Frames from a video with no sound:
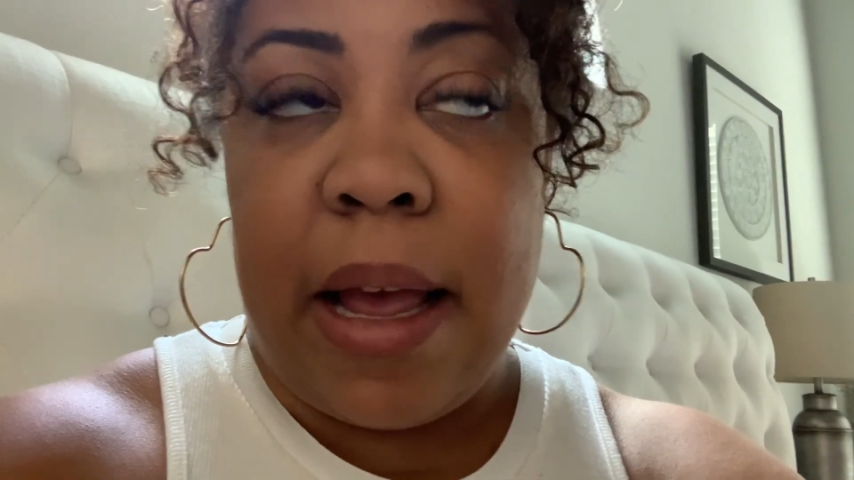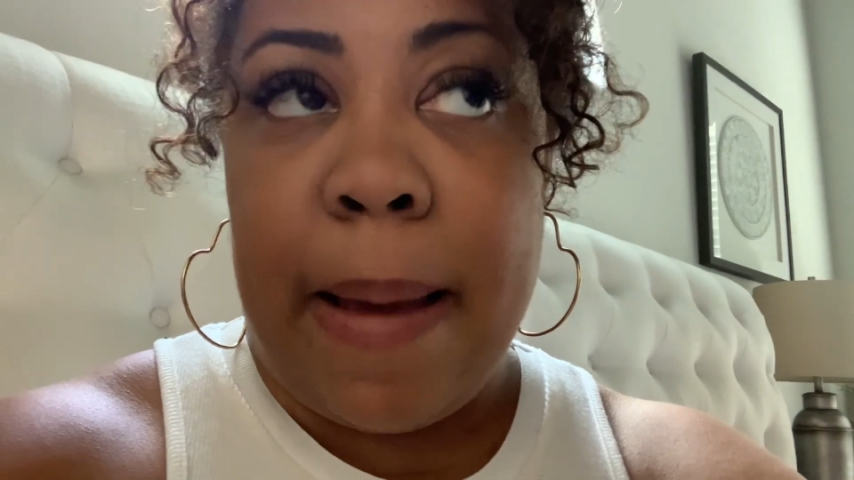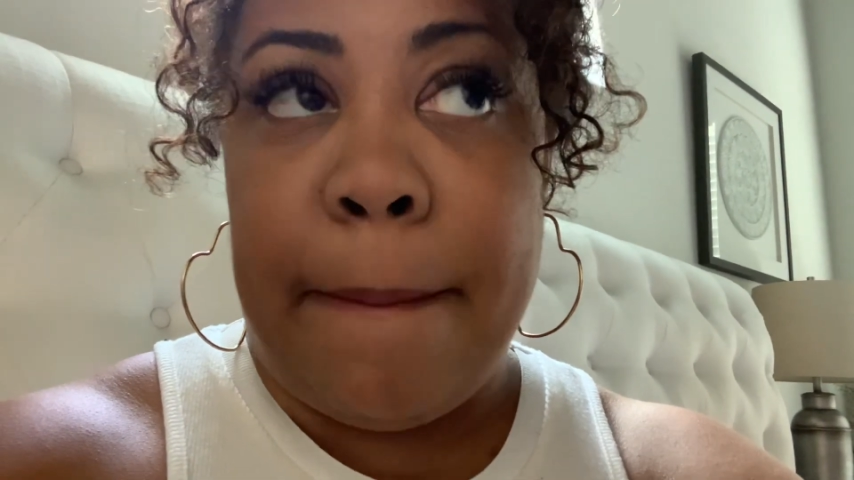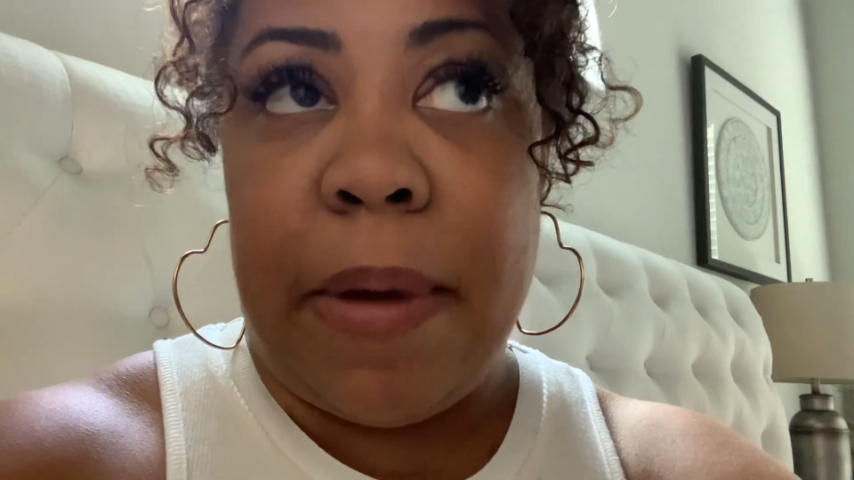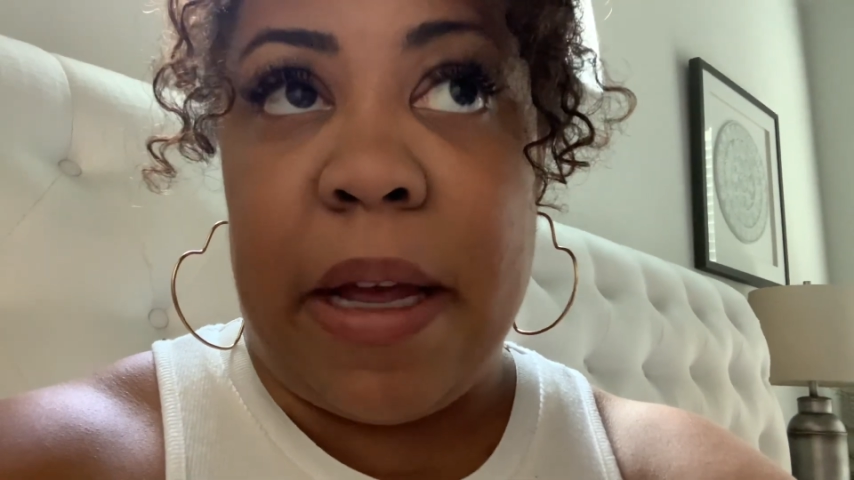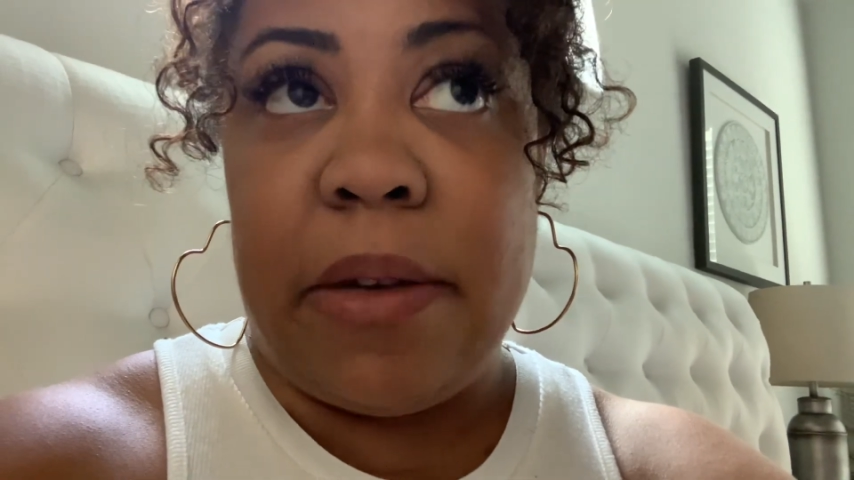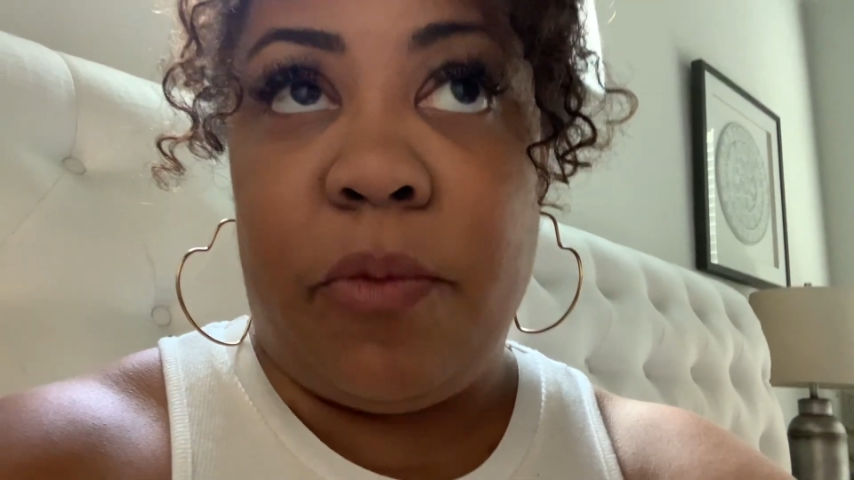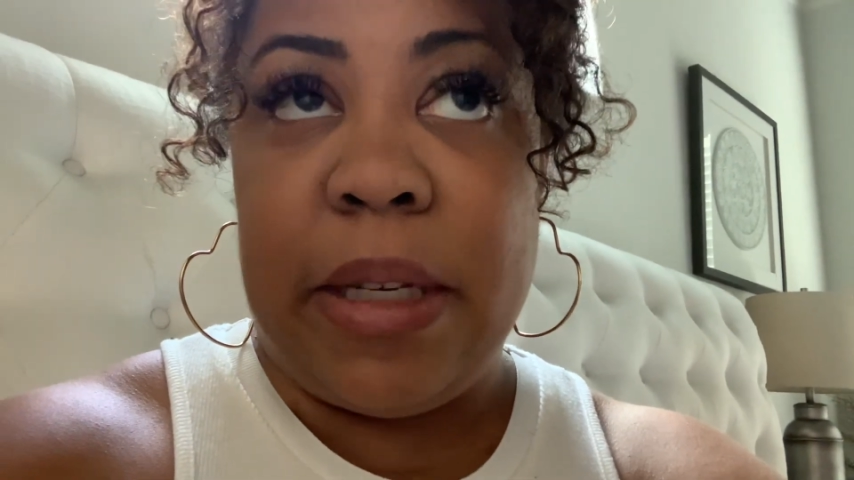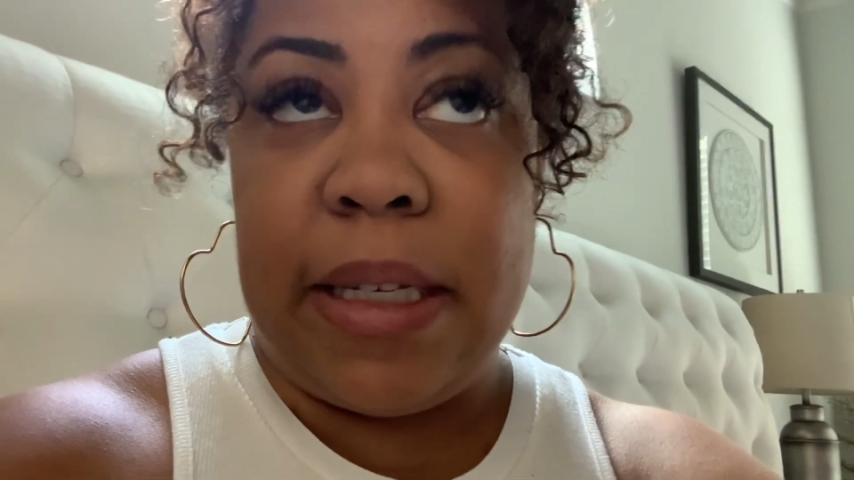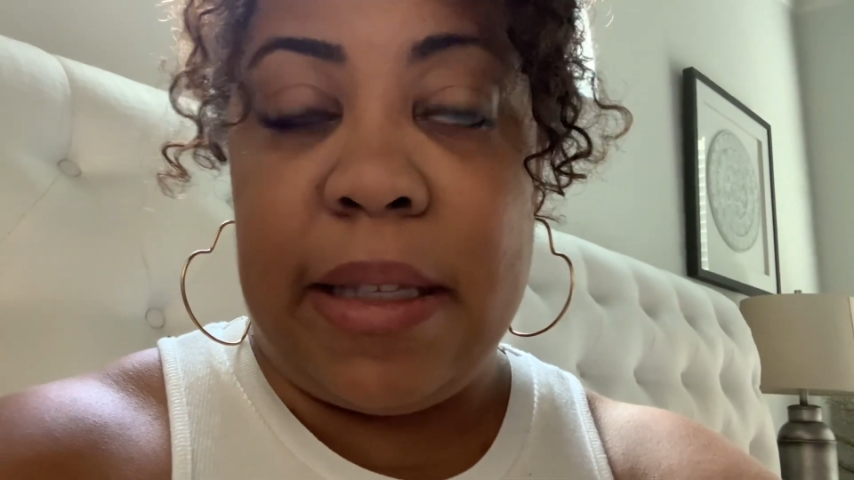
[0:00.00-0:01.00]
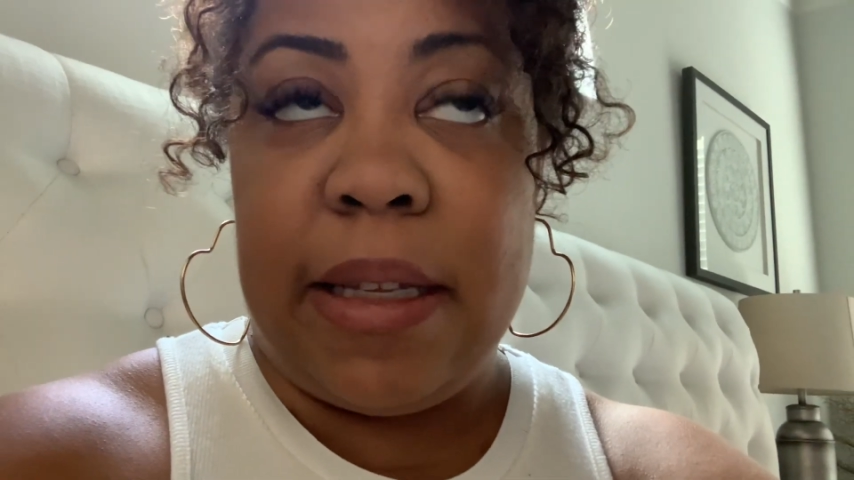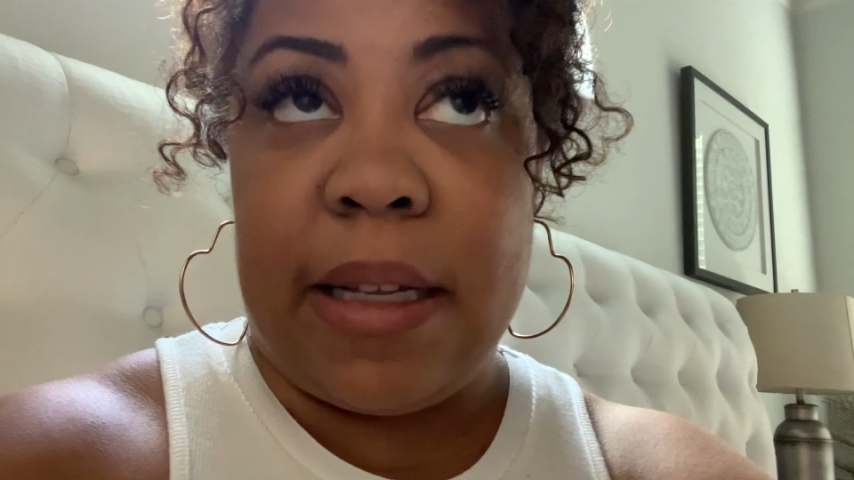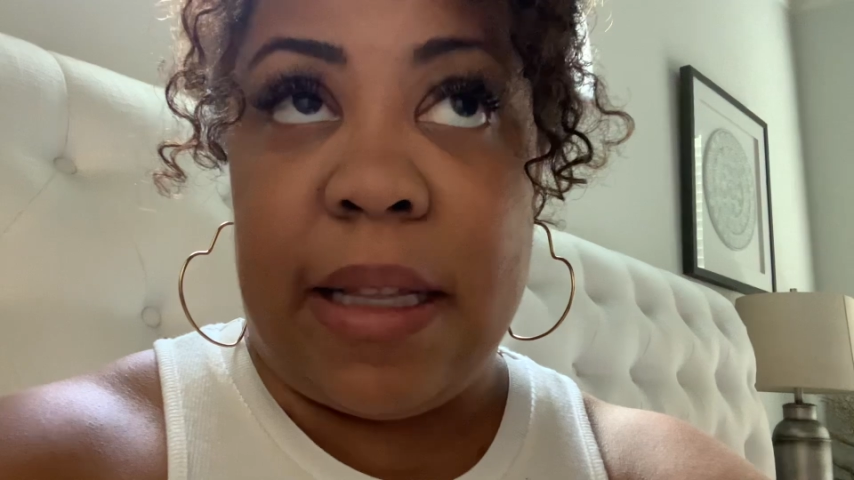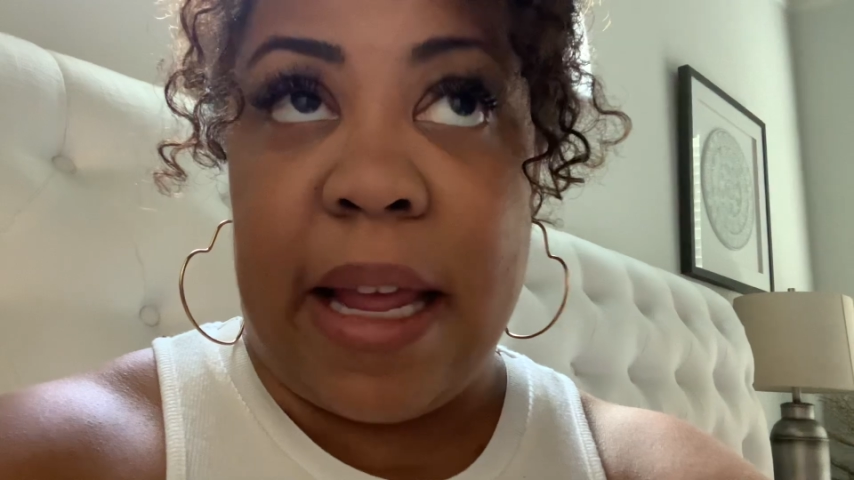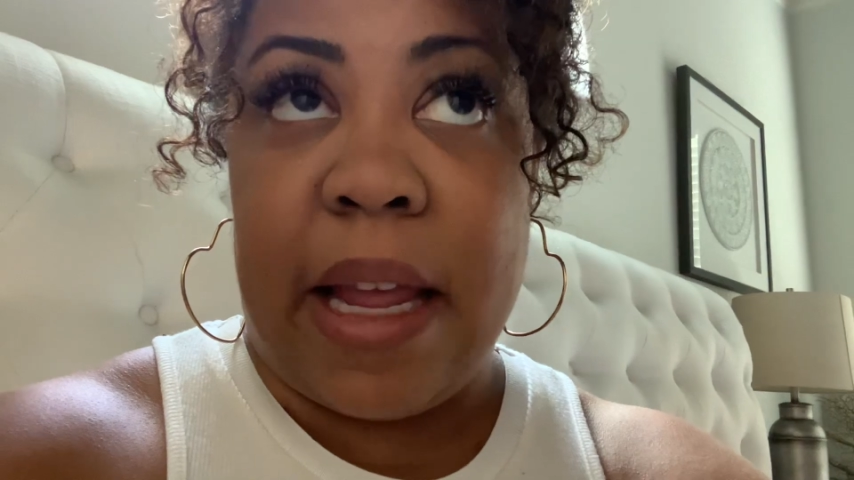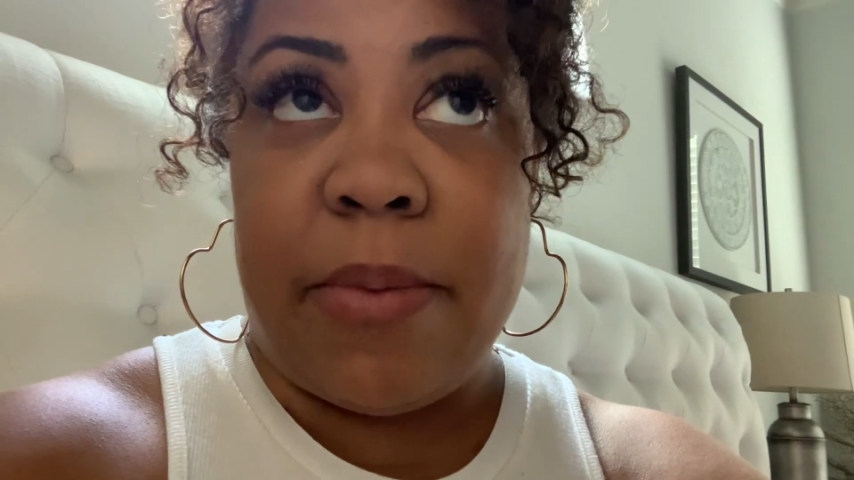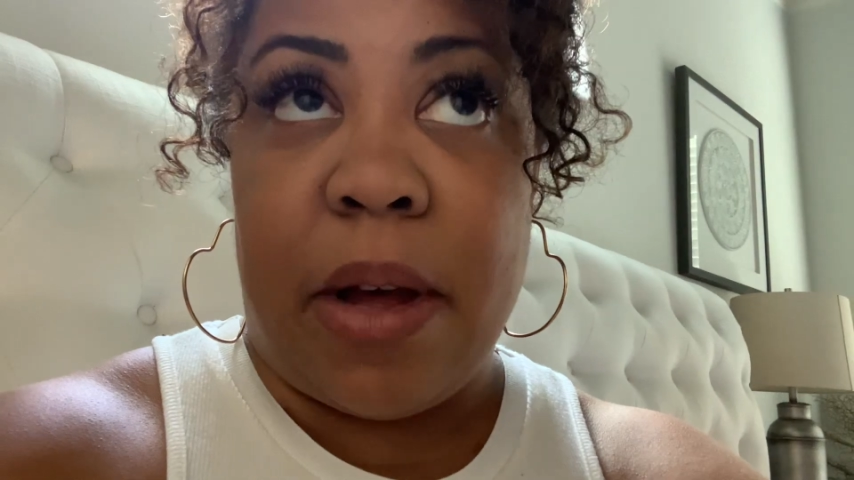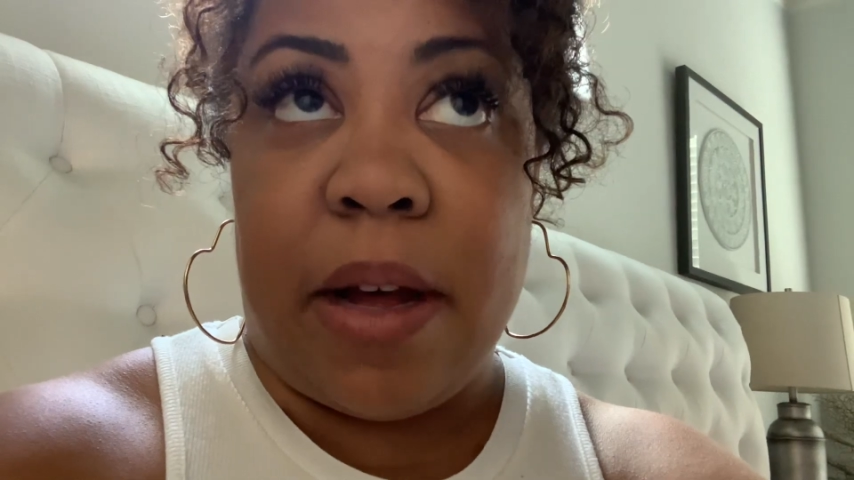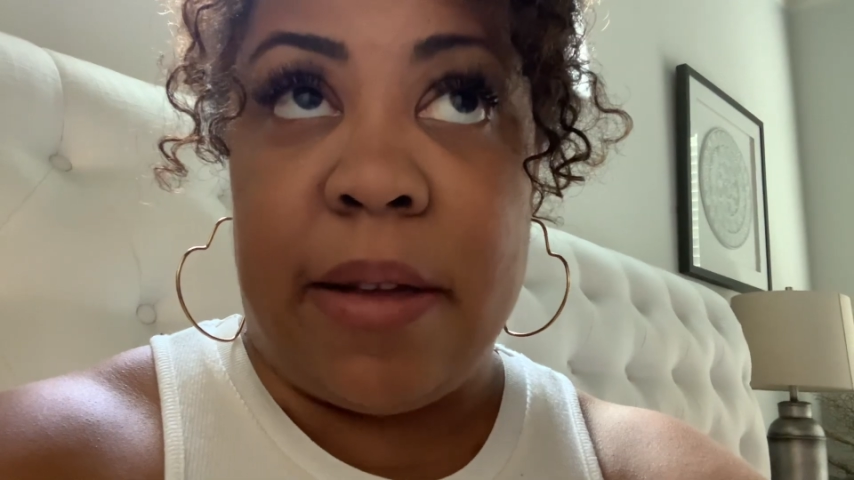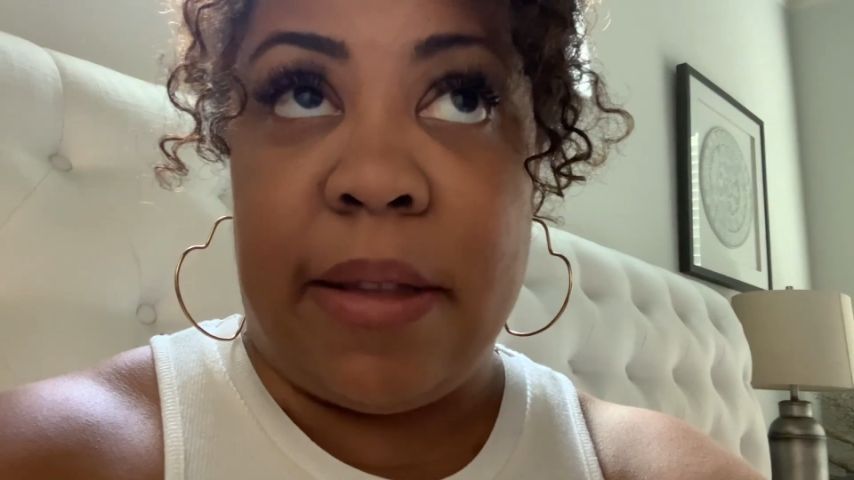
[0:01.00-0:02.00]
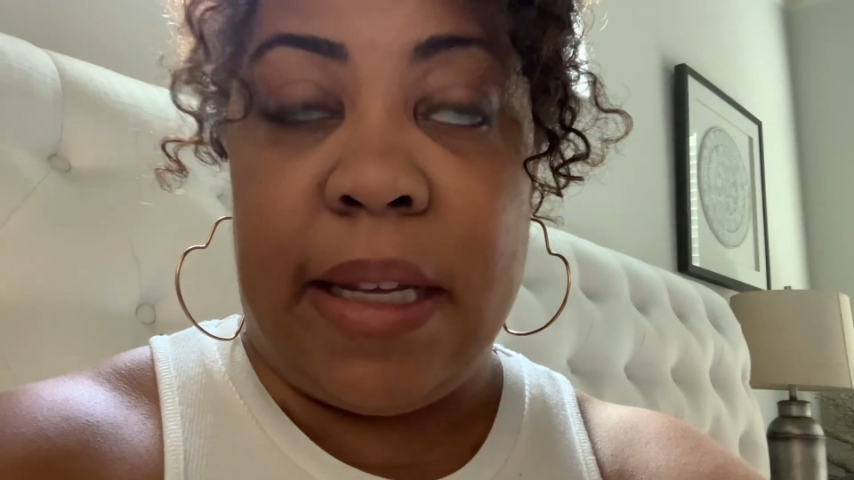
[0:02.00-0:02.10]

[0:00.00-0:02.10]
But we did the claim on